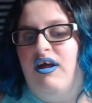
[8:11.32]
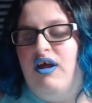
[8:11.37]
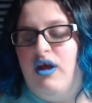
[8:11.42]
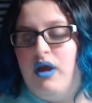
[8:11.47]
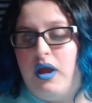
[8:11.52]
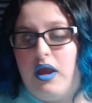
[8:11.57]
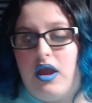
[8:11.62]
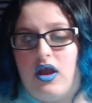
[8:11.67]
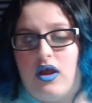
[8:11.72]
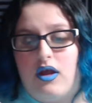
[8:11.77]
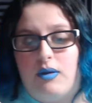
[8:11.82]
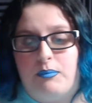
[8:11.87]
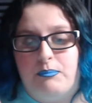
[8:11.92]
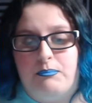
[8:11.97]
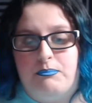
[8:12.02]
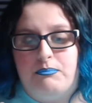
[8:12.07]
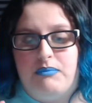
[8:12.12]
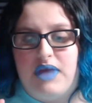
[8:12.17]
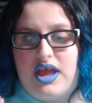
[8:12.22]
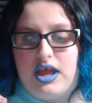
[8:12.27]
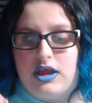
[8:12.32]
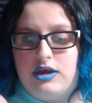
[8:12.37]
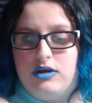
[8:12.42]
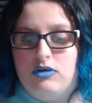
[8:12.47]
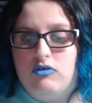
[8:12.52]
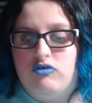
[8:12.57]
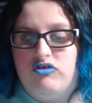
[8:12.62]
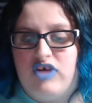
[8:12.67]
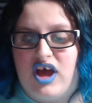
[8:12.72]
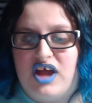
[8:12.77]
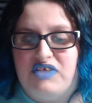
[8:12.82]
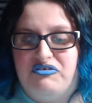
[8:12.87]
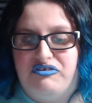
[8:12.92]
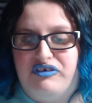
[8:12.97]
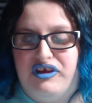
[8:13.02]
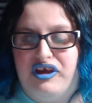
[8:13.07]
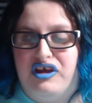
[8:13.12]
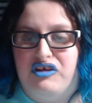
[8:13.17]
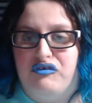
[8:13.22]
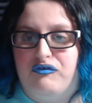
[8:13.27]
am a huge
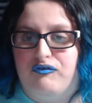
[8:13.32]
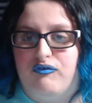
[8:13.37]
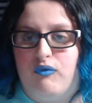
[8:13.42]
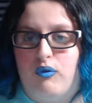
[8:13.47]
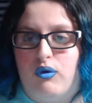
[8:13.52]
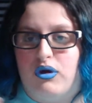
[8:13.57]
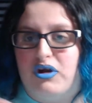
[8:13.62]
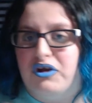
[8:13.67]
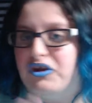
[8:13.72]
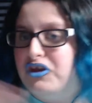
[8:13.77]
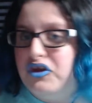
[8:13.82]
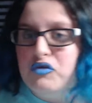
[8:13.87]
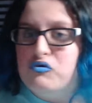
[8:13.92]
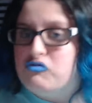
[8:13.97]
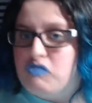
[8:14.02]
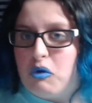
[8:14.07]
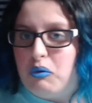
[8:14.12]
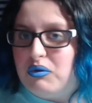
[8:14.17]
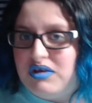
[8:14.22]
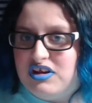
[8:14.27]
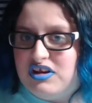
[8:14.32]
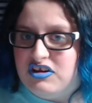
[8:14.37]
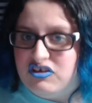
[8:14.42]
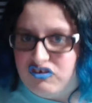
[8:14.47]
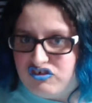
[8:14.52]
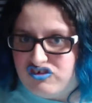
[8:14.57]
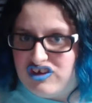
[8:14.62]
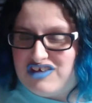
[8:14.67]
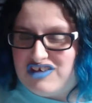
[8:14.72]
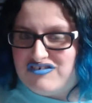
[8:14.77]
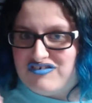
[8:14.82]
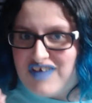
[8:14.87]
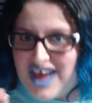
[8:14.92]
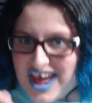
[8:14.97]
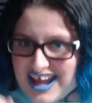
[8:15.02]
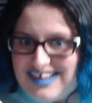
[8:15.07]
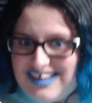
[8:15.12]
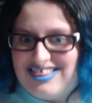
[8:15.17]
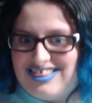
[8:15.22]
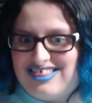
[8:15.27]
advocate for you don't need to shave
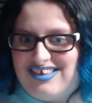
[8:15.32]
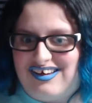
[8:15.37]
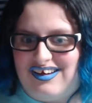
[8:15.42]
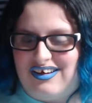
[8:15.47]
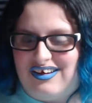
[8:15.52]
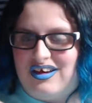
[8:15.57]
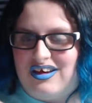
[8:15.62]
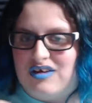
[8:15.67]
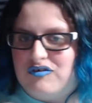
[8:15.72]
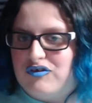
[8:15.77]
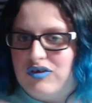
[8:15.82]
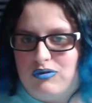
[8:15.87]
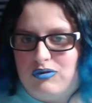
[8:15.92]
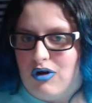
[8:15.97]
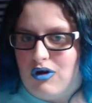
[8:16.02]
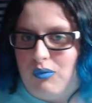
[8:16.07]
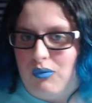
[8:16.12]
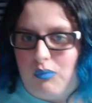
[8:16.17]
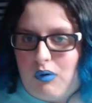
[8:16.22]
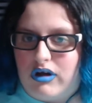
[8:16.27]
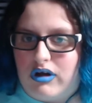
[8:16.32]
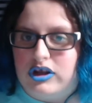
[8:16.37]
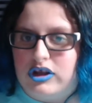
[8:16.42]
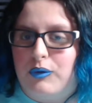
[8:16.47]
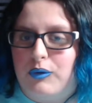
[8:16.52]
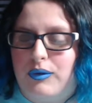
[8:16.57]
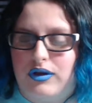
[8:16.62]
anything if you don't want to.